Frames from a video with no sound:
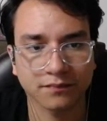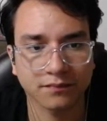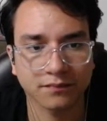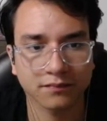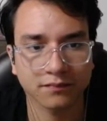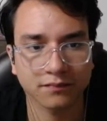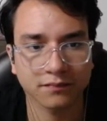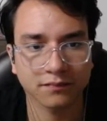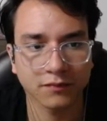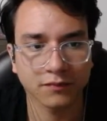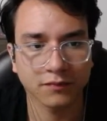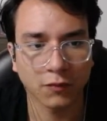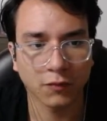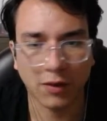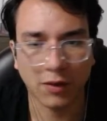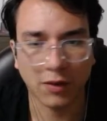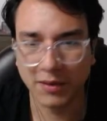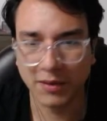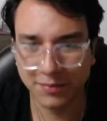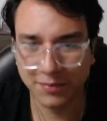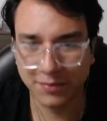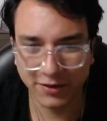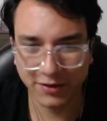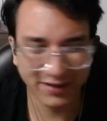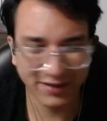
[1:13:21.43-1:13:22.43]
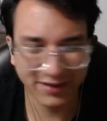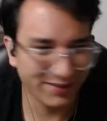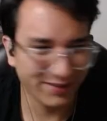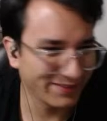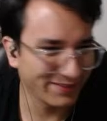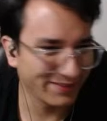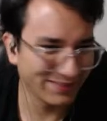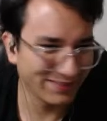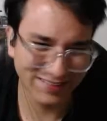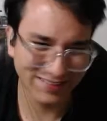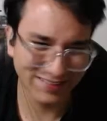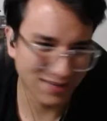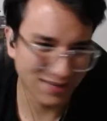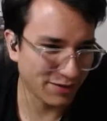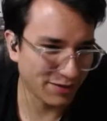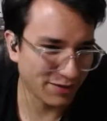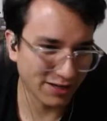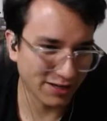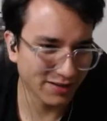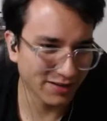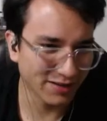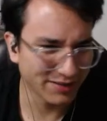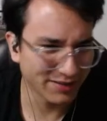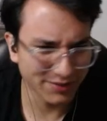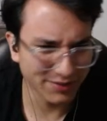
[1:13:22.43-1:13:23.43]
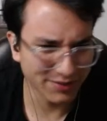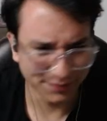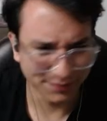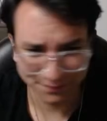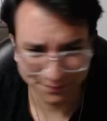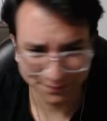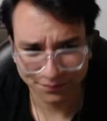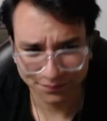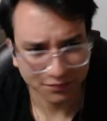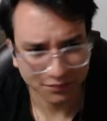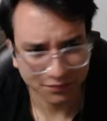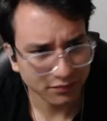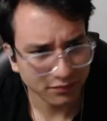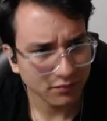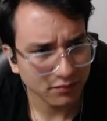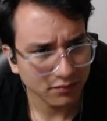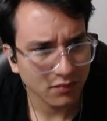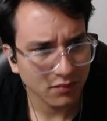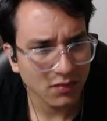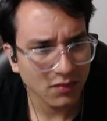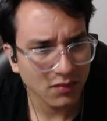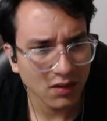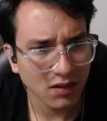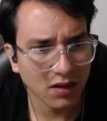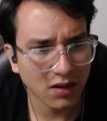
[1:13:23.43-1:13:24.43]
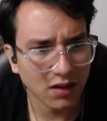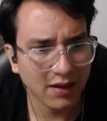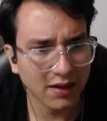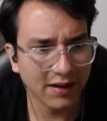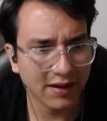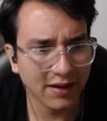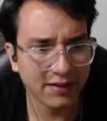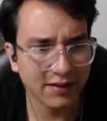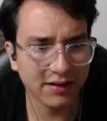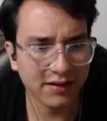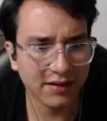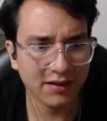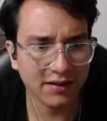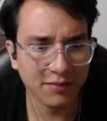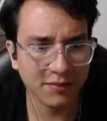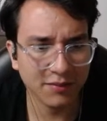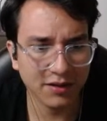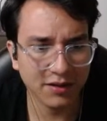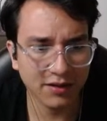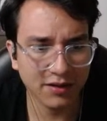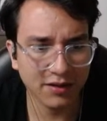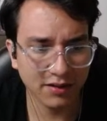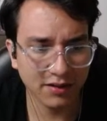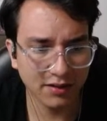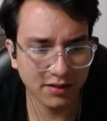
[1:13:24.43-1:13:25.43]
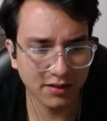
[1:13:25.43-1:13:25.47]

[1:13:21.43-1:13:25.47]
Why am I putting semicolons? And then I'm gonna